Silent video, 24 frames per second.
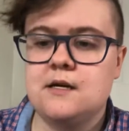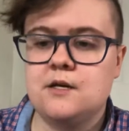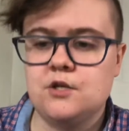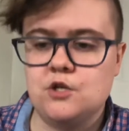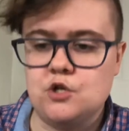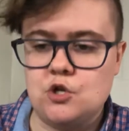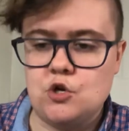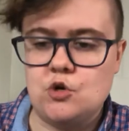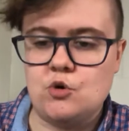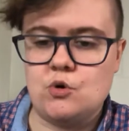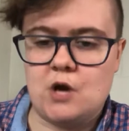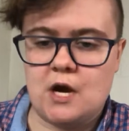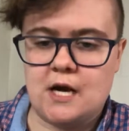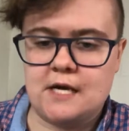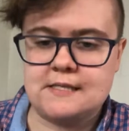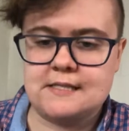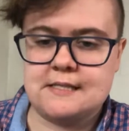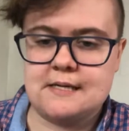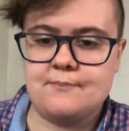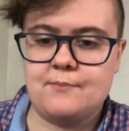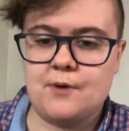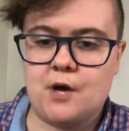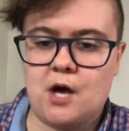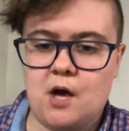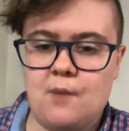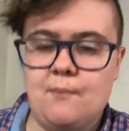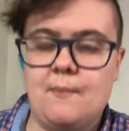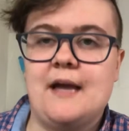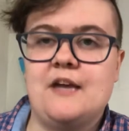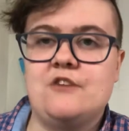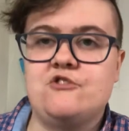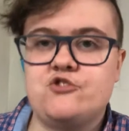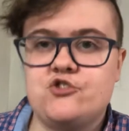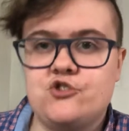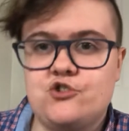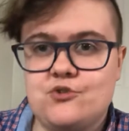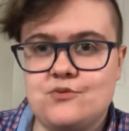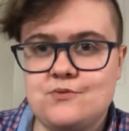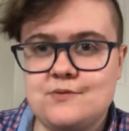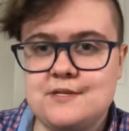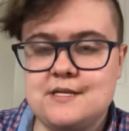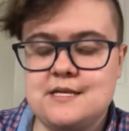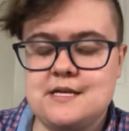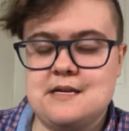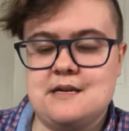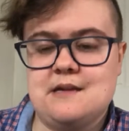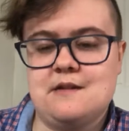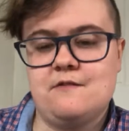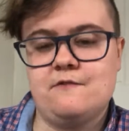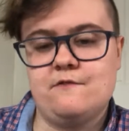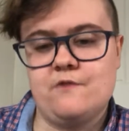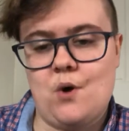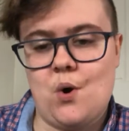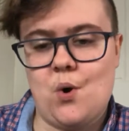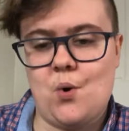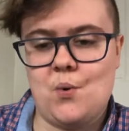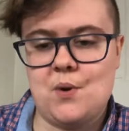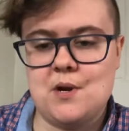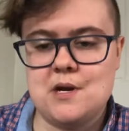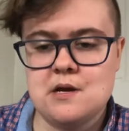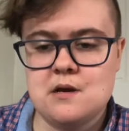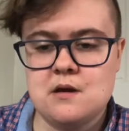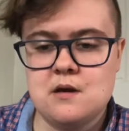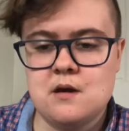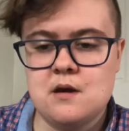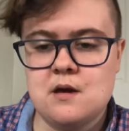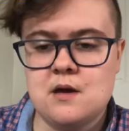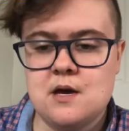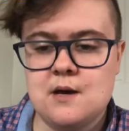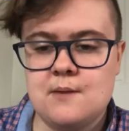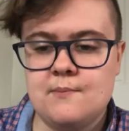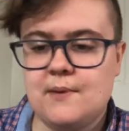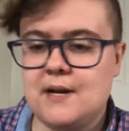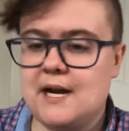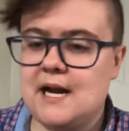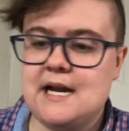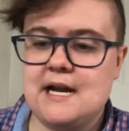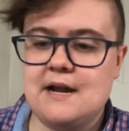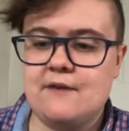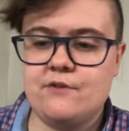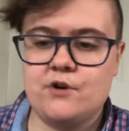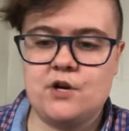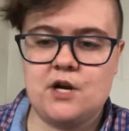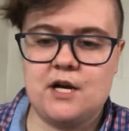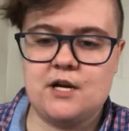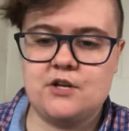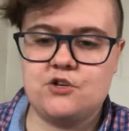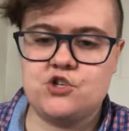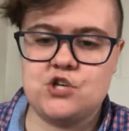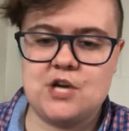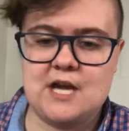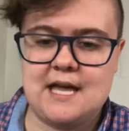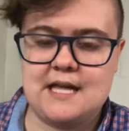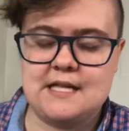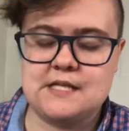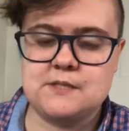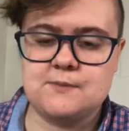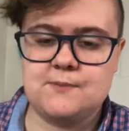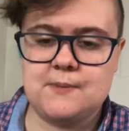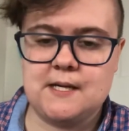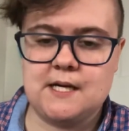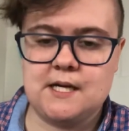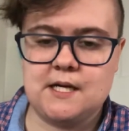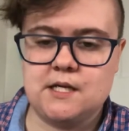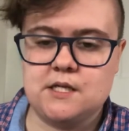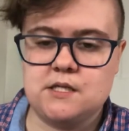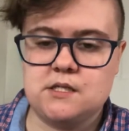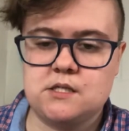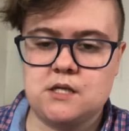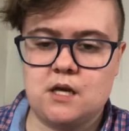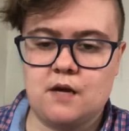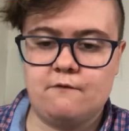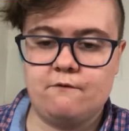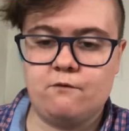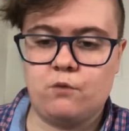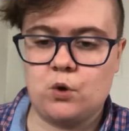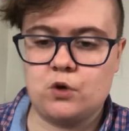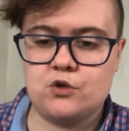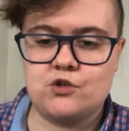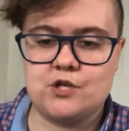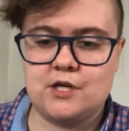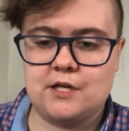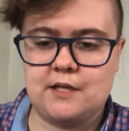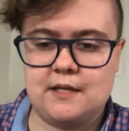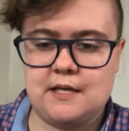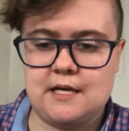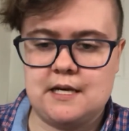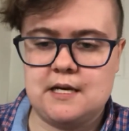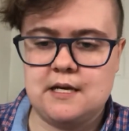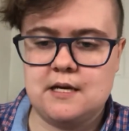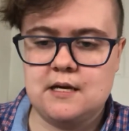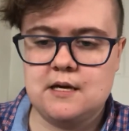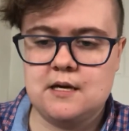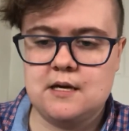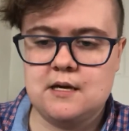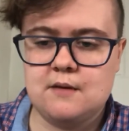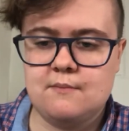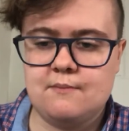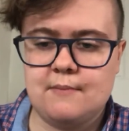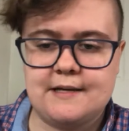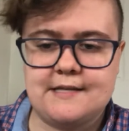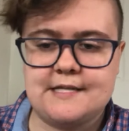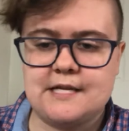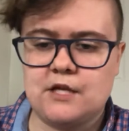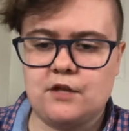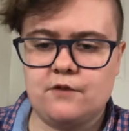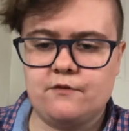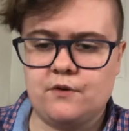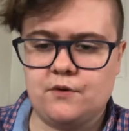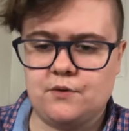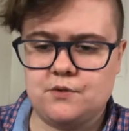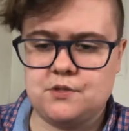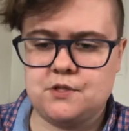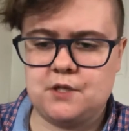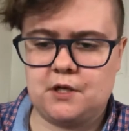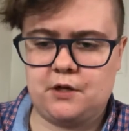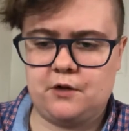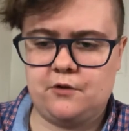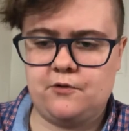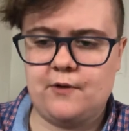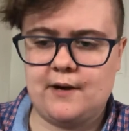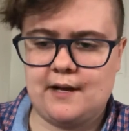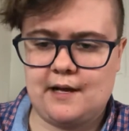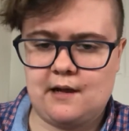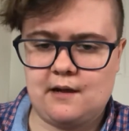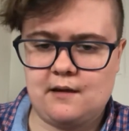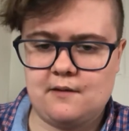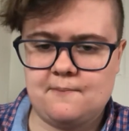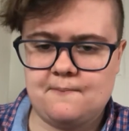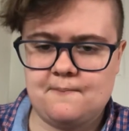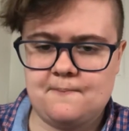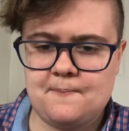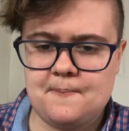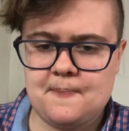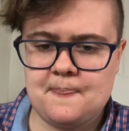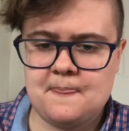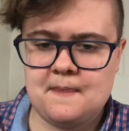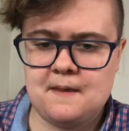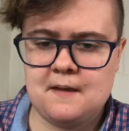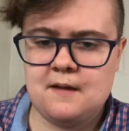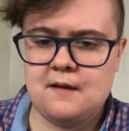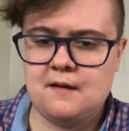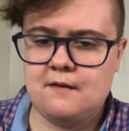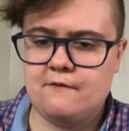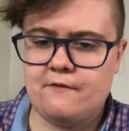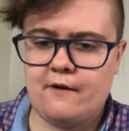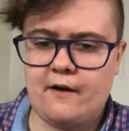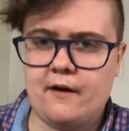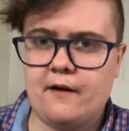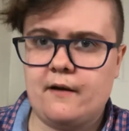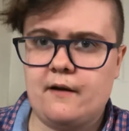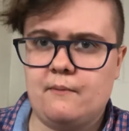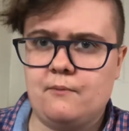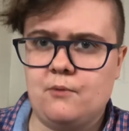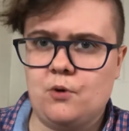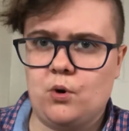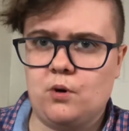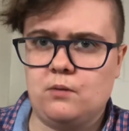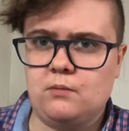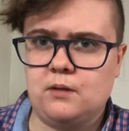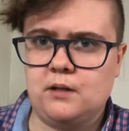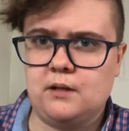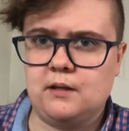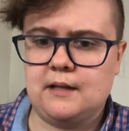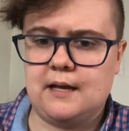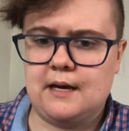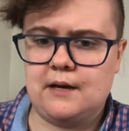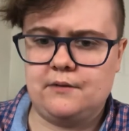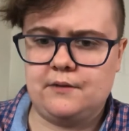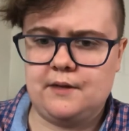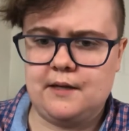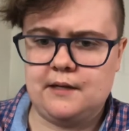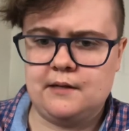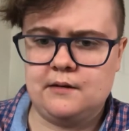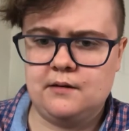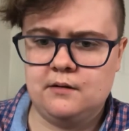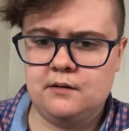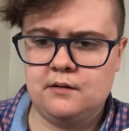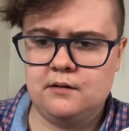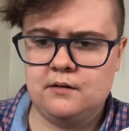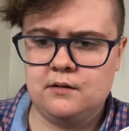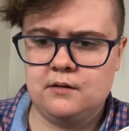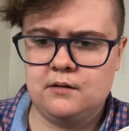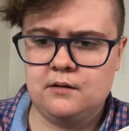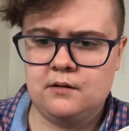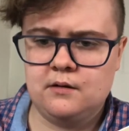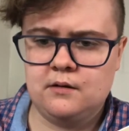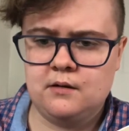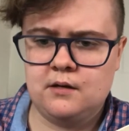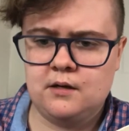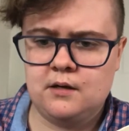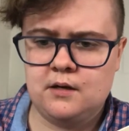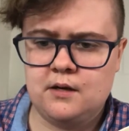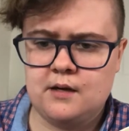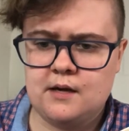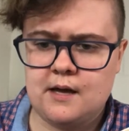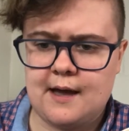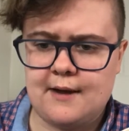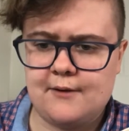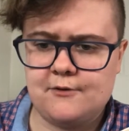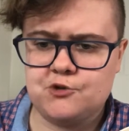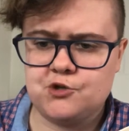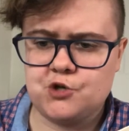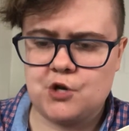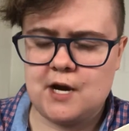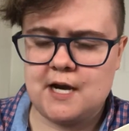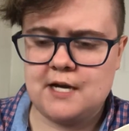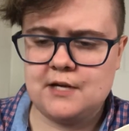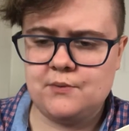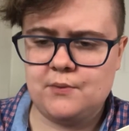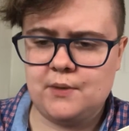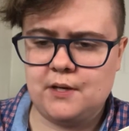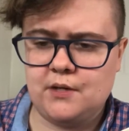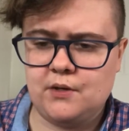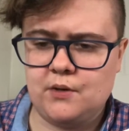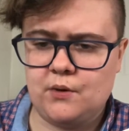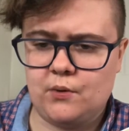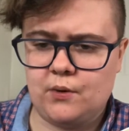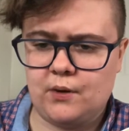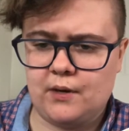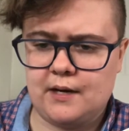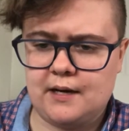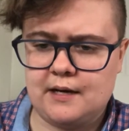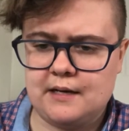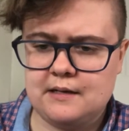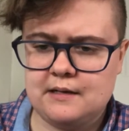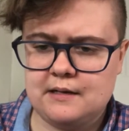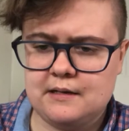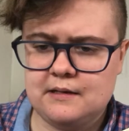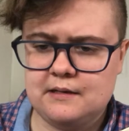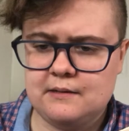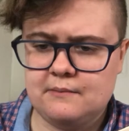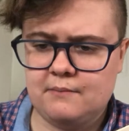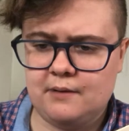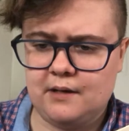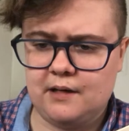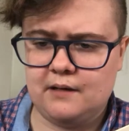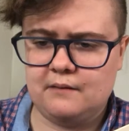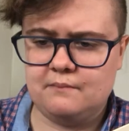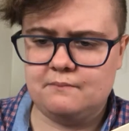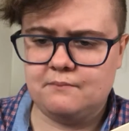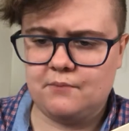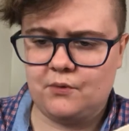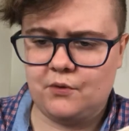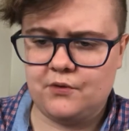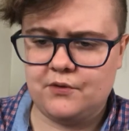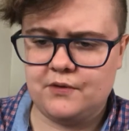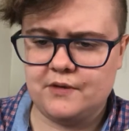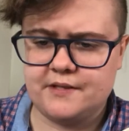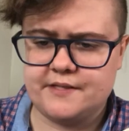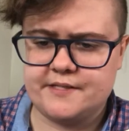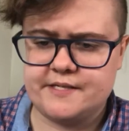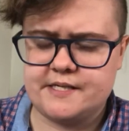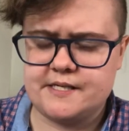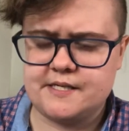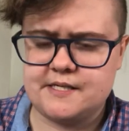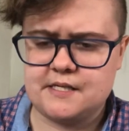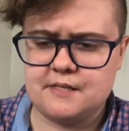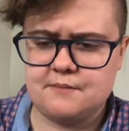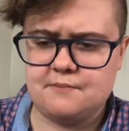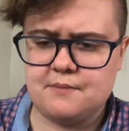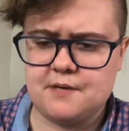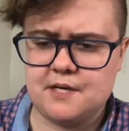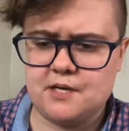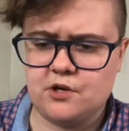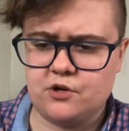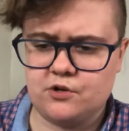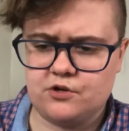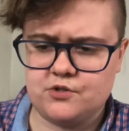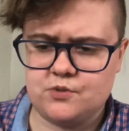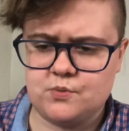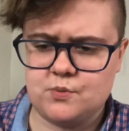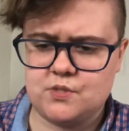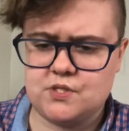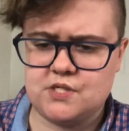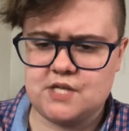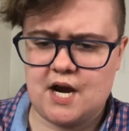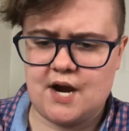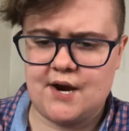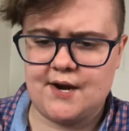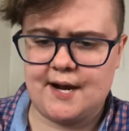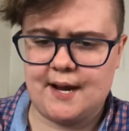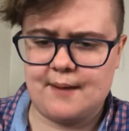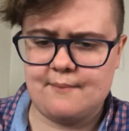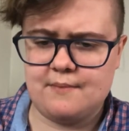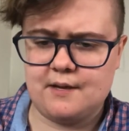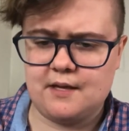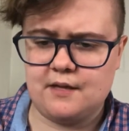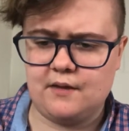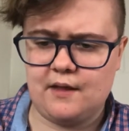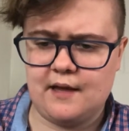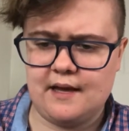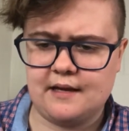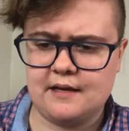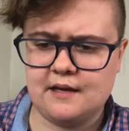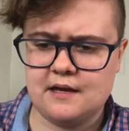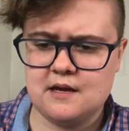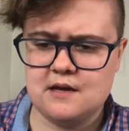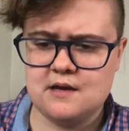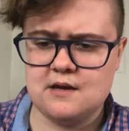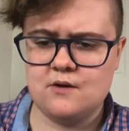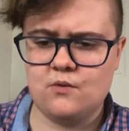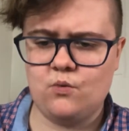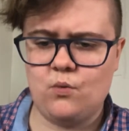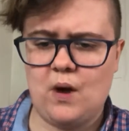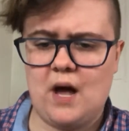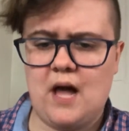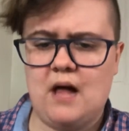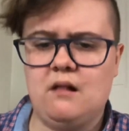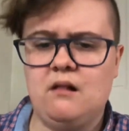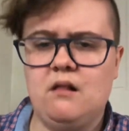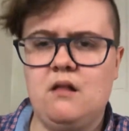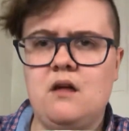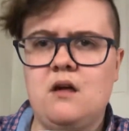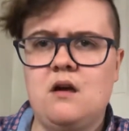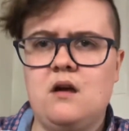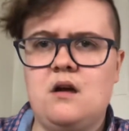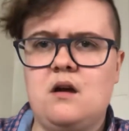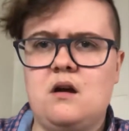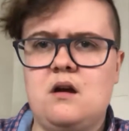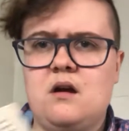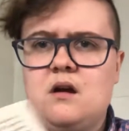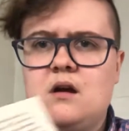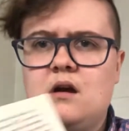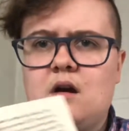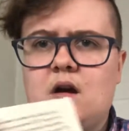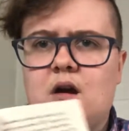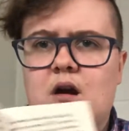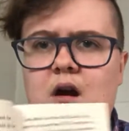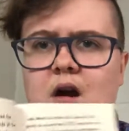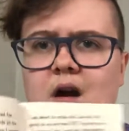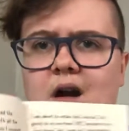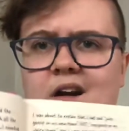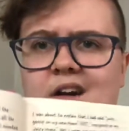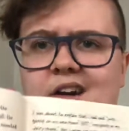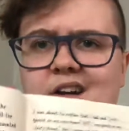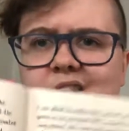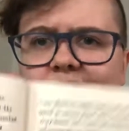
new gossip on my juicy phone, but I never got a chance because, unfortunately, my telephone started ringing, very abnormally loudly. I was trying to ignore it, but both of the CCP girls were staring at me like, Well, aren't you